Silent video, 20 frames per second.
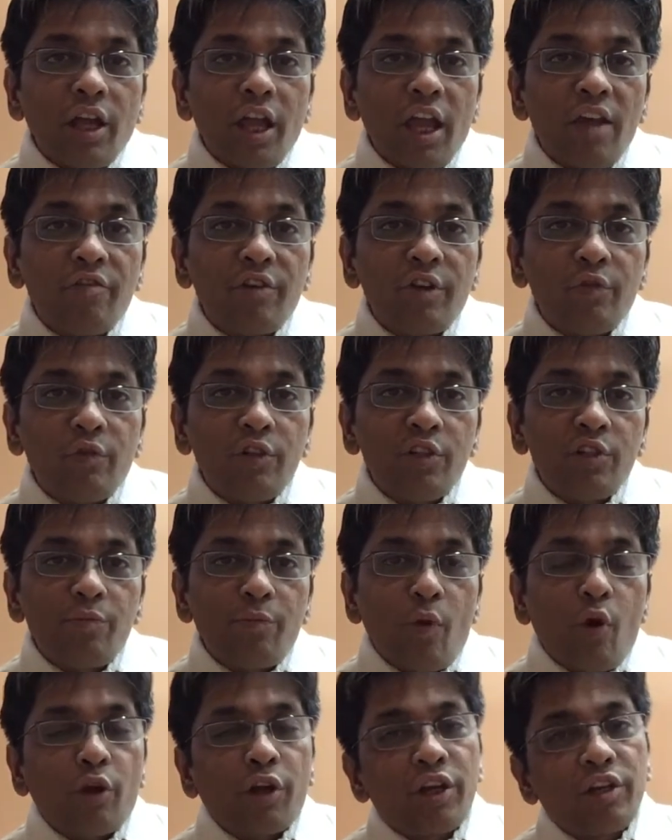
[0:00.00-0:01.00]
everyone's
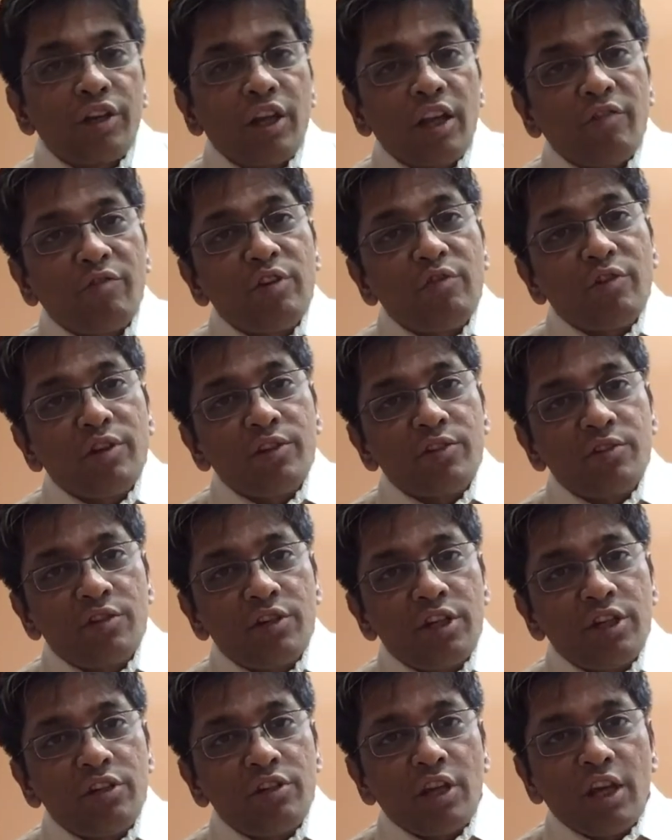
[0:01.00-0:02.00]
pocket, everyone's
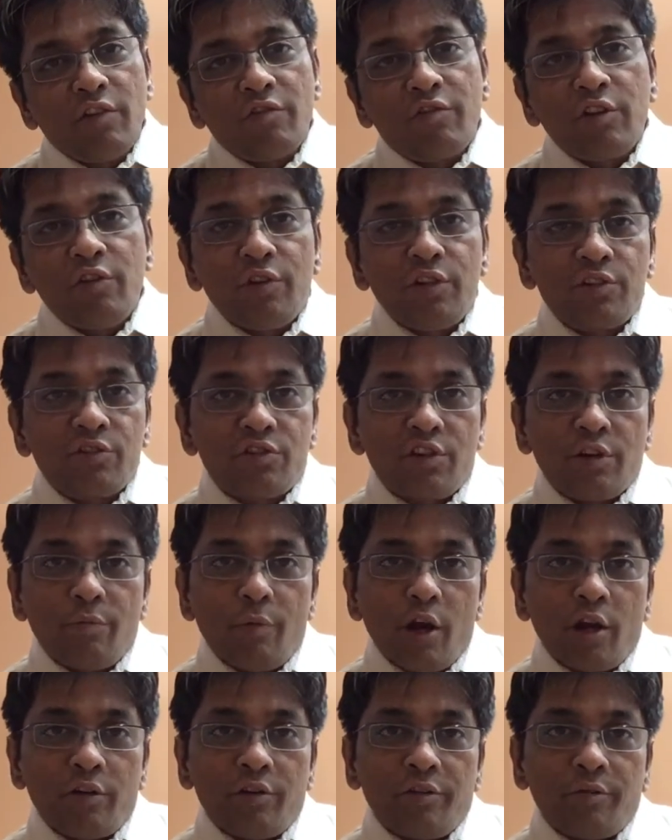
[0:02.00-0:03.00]
need, everyone's
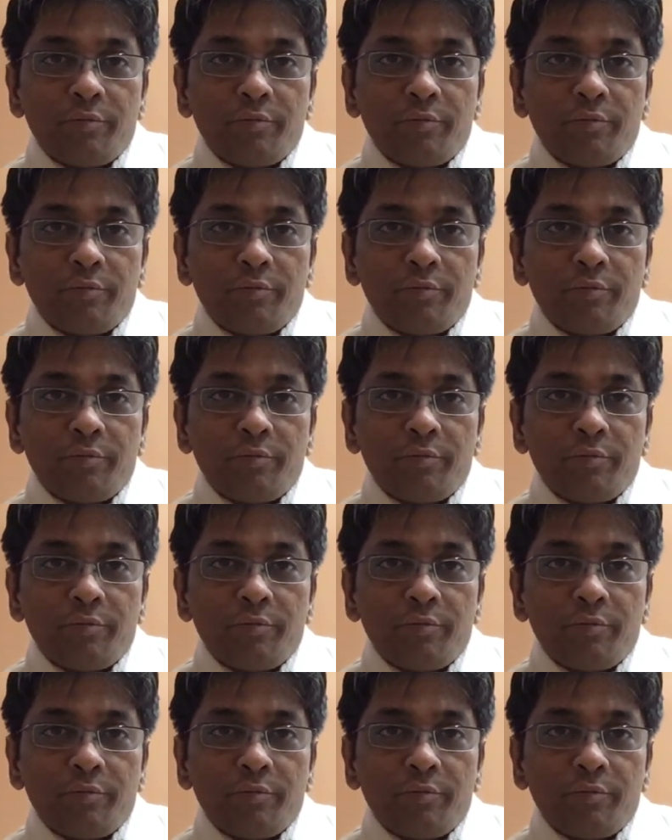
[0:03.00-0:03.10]
demand.